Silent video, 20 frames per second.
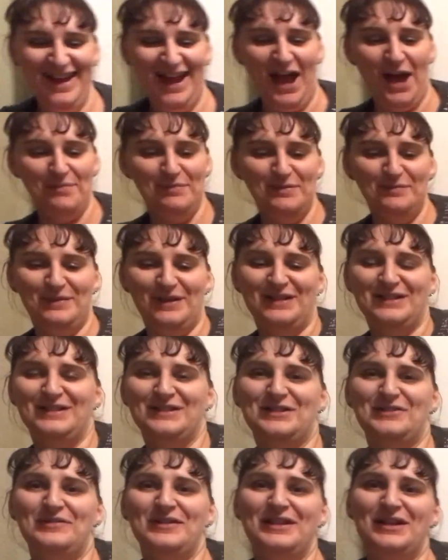Happy places,
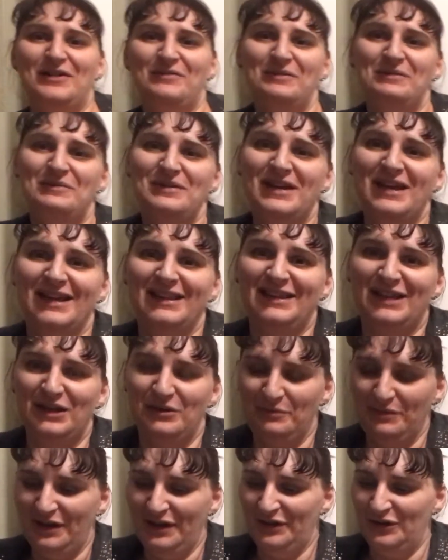So we thought we would get
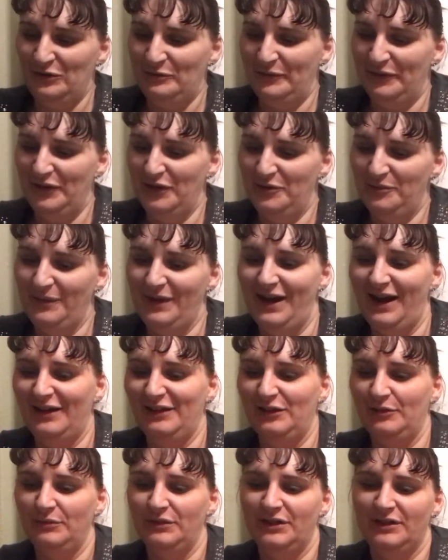them and open them and
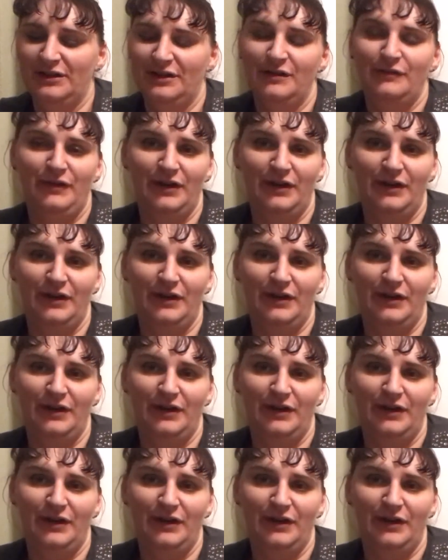add them to the